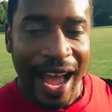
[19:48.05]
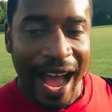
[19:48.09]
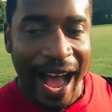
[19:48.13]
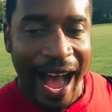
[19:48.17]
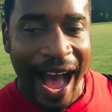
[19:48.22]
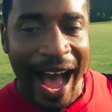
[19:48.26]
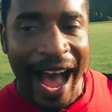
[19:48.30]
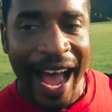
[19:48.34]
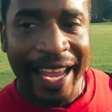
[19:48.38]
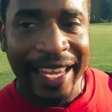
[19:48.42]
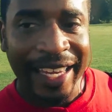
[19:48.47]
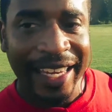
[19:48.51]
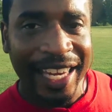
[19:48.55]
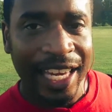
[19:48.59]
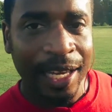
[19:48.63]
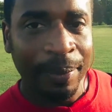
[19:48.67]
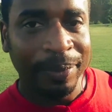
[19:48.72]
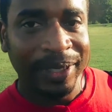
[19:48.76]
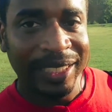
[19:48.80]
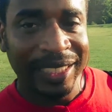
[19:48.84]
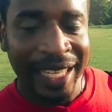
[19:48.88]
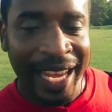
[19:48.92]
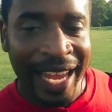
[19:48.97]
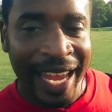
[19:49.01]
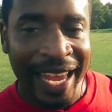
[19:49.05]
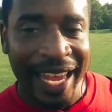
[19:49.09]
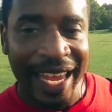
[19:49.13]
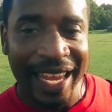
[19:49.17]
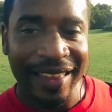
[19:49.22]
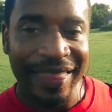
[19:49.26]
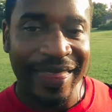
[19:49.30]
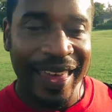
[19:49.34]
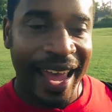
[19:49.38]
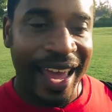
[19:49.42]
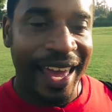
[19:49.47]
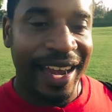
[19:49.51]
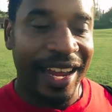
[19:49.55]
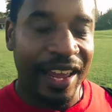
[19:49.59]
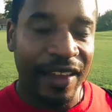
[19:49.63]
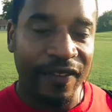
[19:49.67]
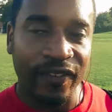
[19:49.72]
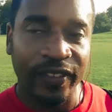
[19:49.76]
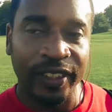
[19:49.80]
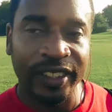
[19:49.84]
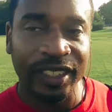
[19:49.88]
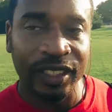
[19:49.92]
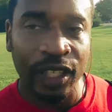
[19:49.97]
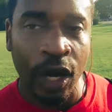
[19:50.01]
I keep saying that
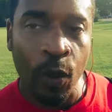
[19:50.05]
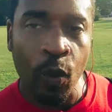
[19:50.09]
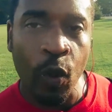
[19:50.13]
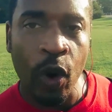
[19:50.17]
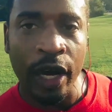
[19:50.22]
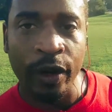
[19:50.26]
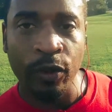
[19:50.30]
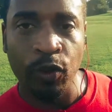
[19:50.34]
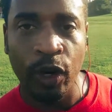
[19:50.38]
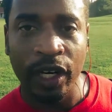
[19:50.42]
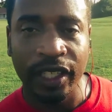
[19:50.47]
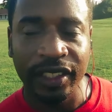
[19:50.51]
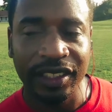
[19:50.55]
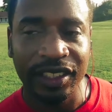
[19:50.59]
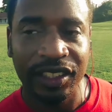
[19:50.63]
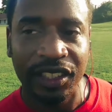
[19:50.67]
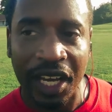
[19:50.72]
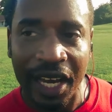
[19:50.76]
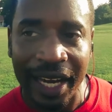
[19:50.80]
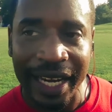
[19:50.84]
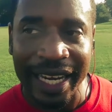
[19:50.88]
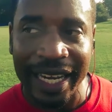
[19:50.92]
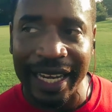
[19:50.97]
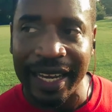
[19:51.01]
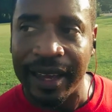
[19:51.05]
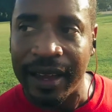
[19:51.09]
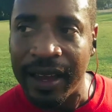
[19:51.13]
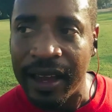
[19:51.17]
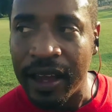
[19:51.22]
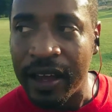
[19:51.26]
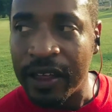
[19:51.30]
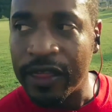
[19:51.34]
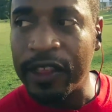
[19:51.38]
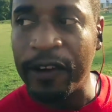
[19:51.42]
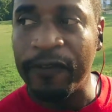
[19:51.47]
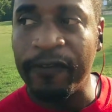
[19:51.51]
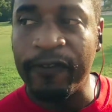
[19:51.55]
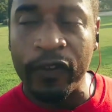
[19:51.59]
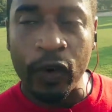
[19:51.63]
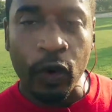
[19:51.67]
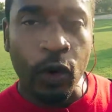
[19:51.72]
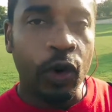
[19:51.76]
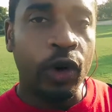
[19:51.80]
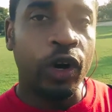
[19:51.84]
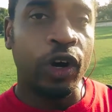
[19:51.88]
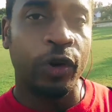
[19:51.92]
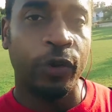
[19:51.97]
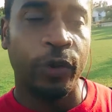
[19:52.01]
if someone were to study the
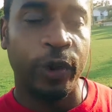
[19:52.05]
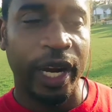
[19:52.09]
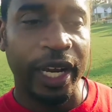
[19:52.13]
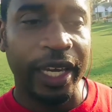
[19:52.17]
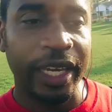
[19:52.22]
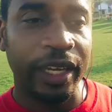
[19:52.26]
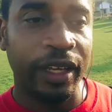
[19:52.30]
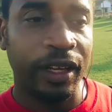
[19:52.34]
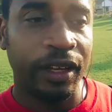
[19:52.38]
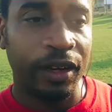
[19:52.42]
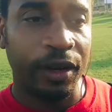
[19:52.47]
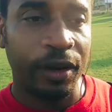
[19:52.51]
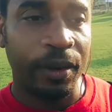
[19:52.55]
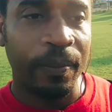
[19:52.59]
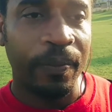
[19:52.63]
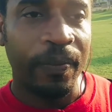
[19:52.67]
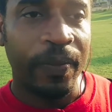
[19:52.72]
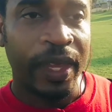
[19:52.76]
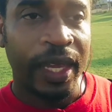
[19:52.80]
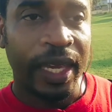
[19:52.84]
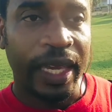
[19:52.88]
full curriculum,